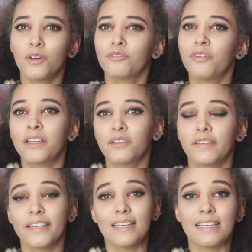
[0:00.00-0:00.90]
not a fan of
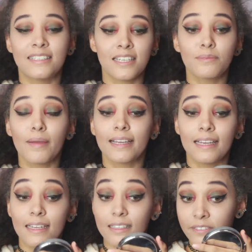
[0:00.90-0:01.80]
it. It does make
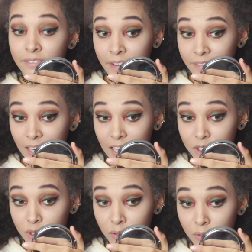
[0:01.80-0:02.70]
it very
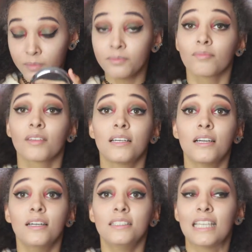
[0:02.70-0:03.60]
natural.
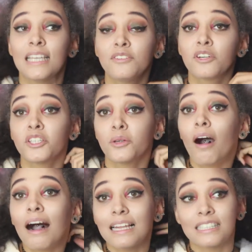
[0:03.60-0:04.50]
Say you've got no
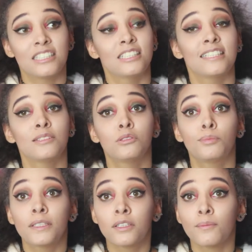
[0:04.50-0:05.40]
eyelashes, this would
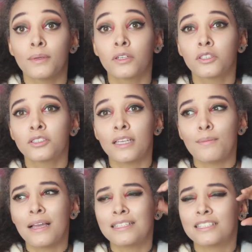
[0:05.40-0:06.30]
be good because it
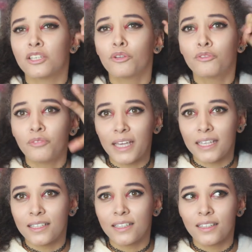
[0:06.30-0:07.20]
makes it so
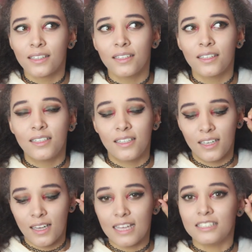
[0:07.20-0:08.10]
thin
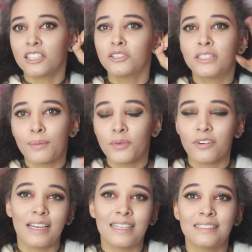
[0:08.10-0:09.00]
and so
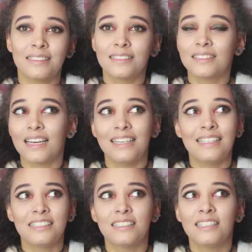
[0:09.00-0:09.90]
separated that it
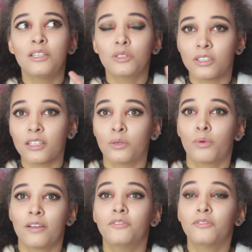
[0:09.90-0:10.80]
literally looks like you're
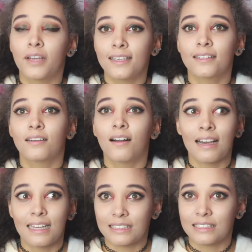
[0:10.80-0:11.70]
wearing fake
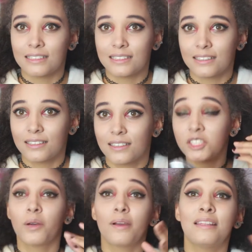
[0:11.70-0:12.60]
eyelashes.
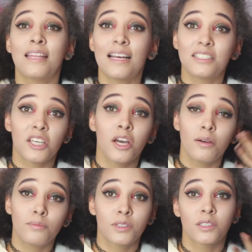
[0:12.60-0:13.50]
So in that
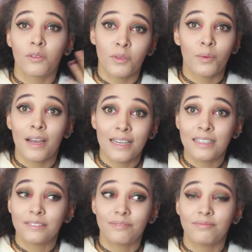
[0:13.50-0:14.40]
terms of the
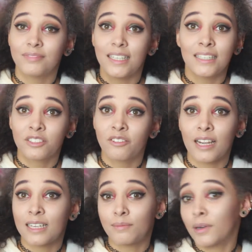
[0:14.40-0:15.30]
way, it's
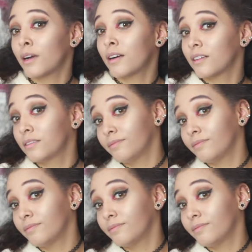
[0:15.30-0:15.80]
great, but